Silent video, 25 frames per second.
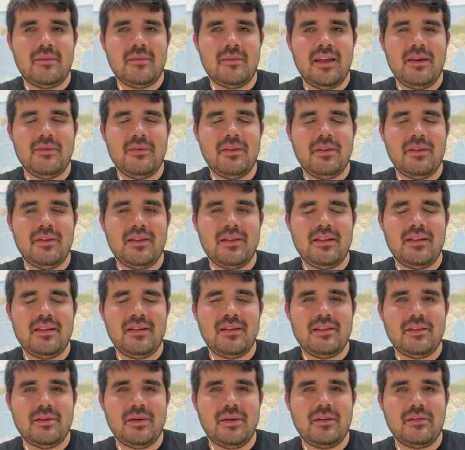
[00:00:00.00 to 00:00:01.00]
Even
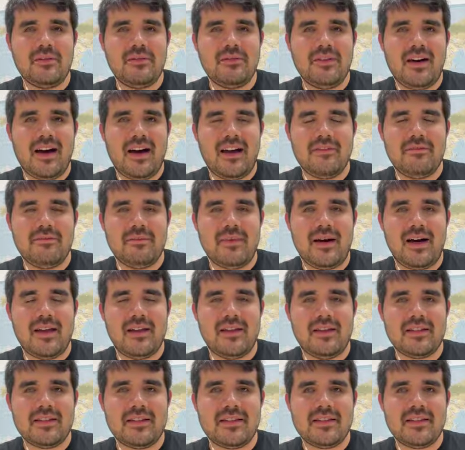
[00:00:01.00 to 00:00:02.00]
doing 5
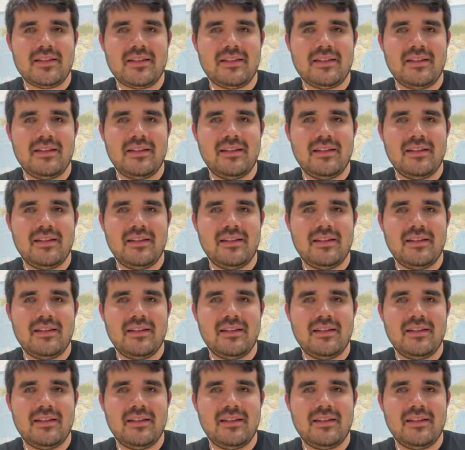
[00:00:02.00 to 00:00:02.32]
miles